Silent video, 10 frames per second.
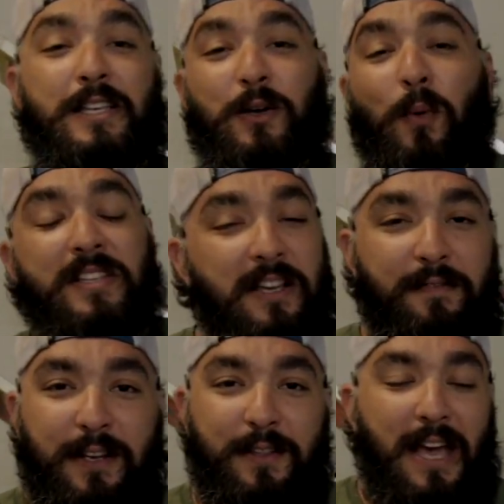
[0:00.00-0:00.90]
So once I
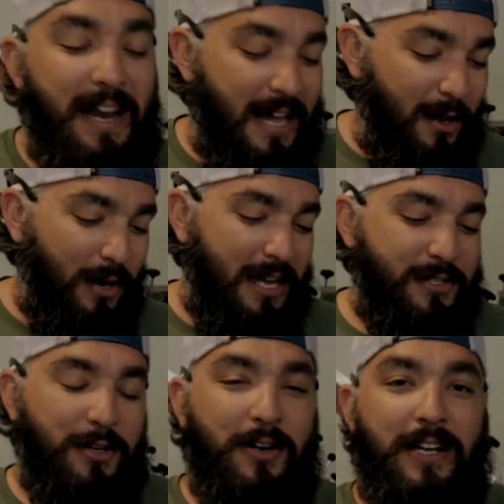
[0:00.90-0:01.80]
figured that out, I
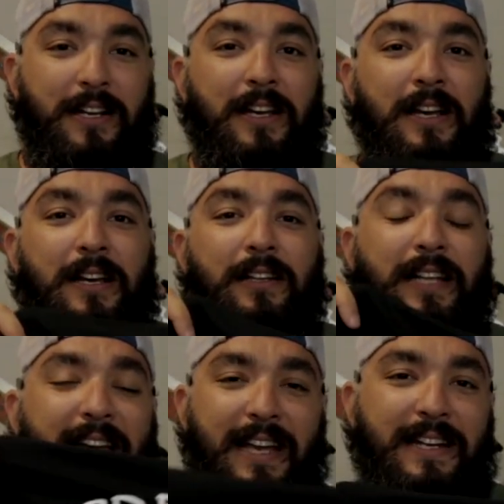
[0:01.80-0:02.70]
started
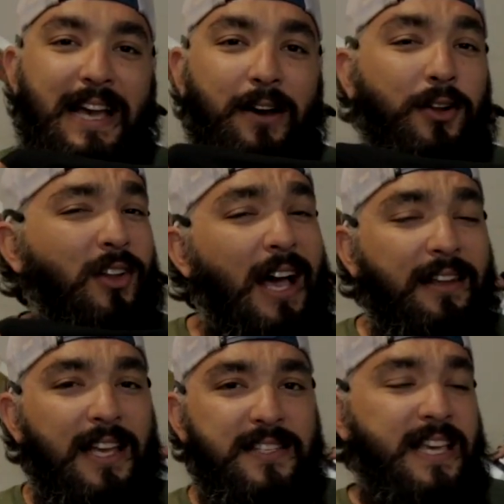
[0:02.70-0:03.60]
laying down a
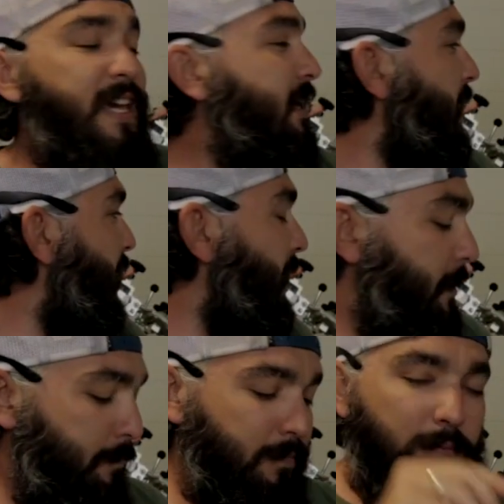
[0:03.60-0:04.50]
lot less ink.
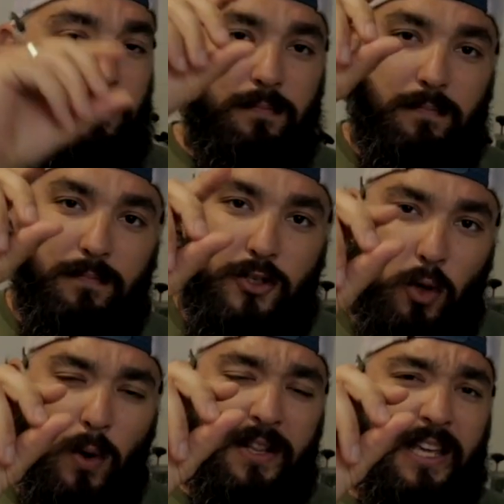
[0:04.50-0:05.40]
I
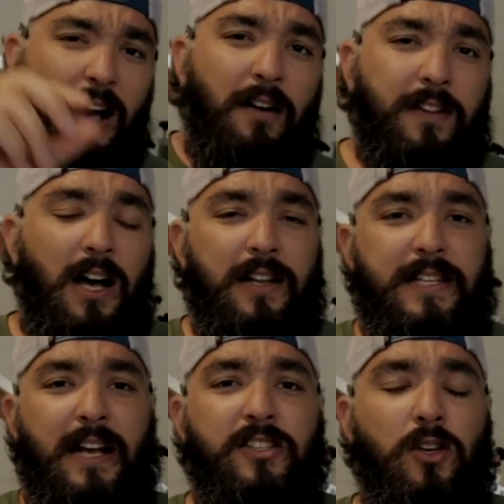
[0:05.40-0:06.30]
shortened the off
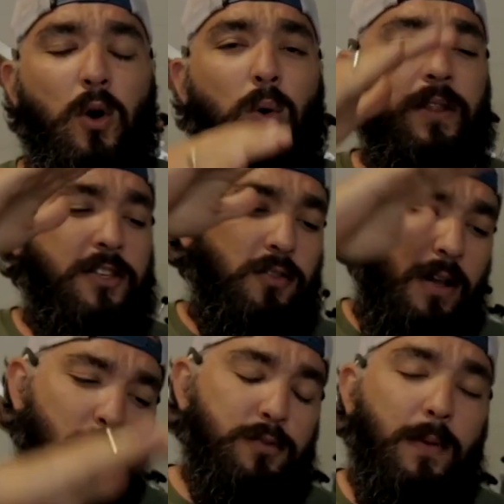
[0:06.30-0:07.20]
contact so the
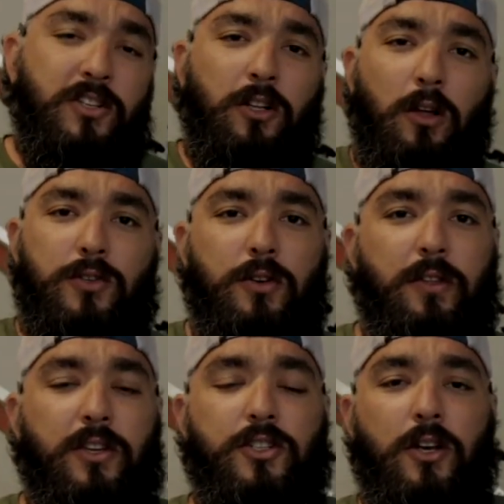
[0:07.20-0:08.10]
screen was much closer to
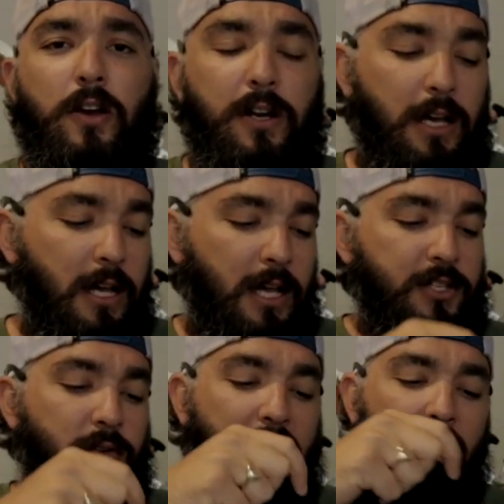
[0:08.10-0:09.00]
the shirt.
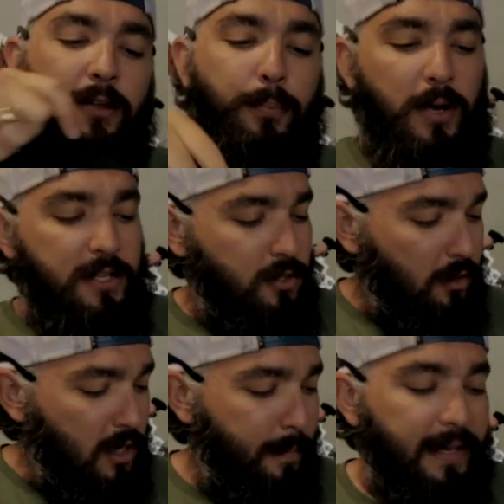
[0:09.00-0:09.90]
So now the prints are
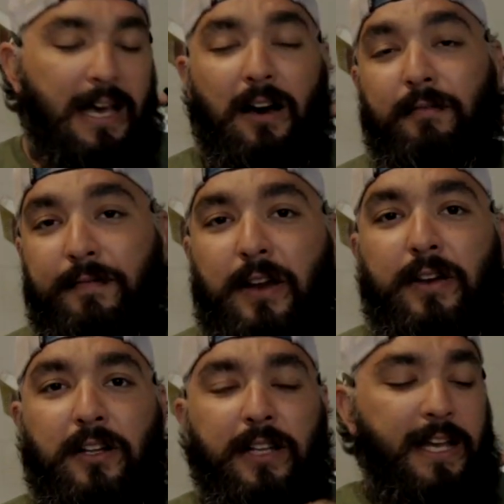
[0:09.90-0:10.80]
coming out
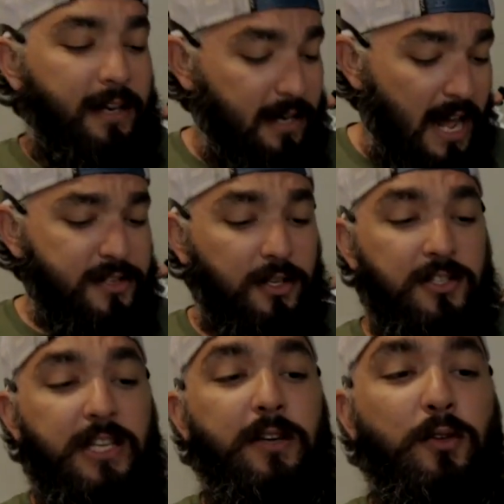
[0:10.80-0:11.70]
very clean. And as you can
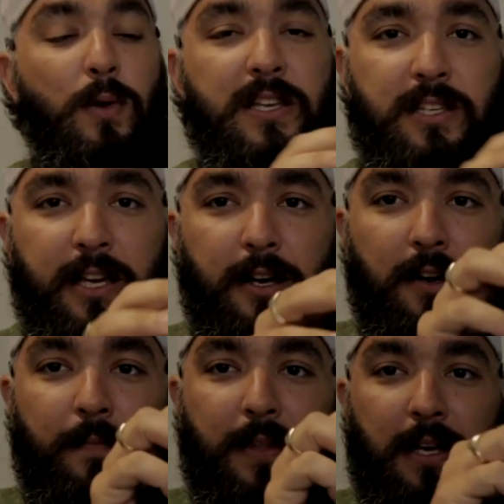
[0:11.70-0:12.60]
see, the rest
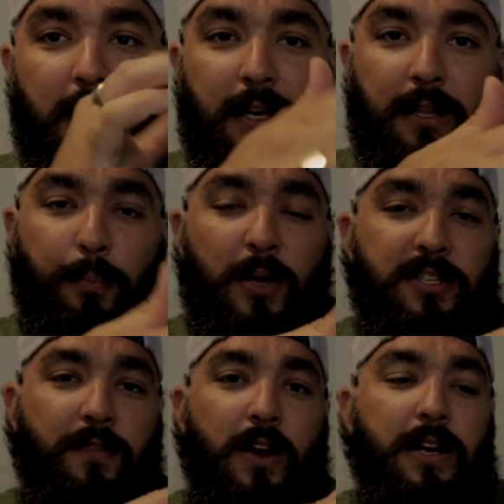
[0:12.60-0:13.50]
here, the
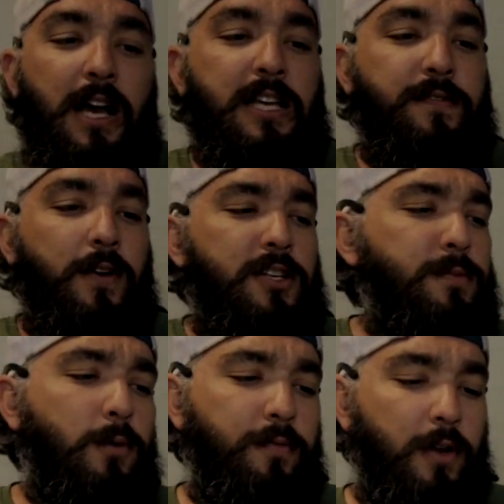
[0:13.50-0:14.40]
print's very nice, very
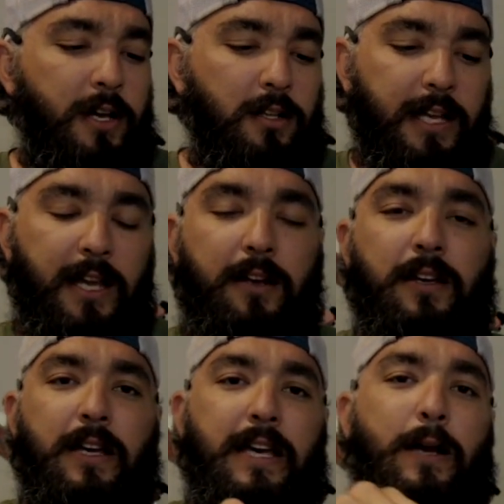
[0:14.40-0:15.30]
smooth, very clean.
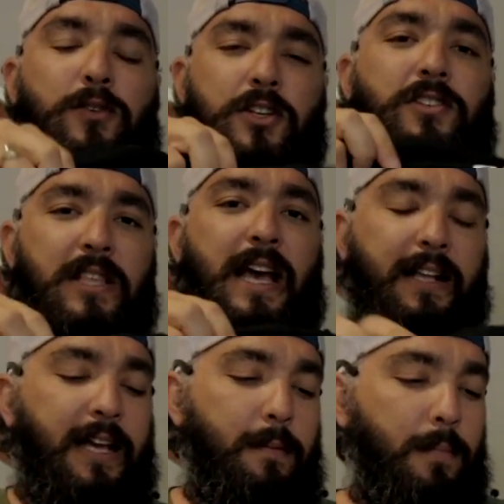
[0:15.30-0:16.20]
It was just
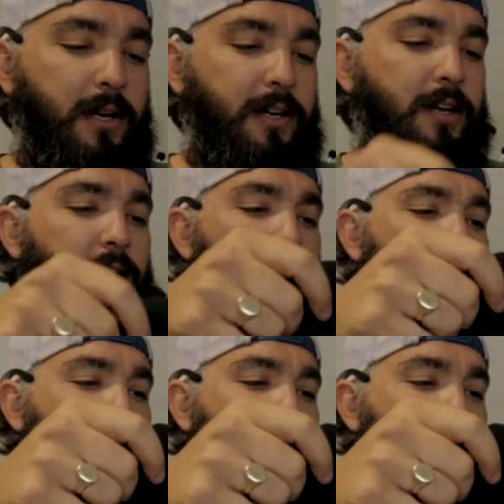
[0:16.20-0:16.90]
that getting muddied up.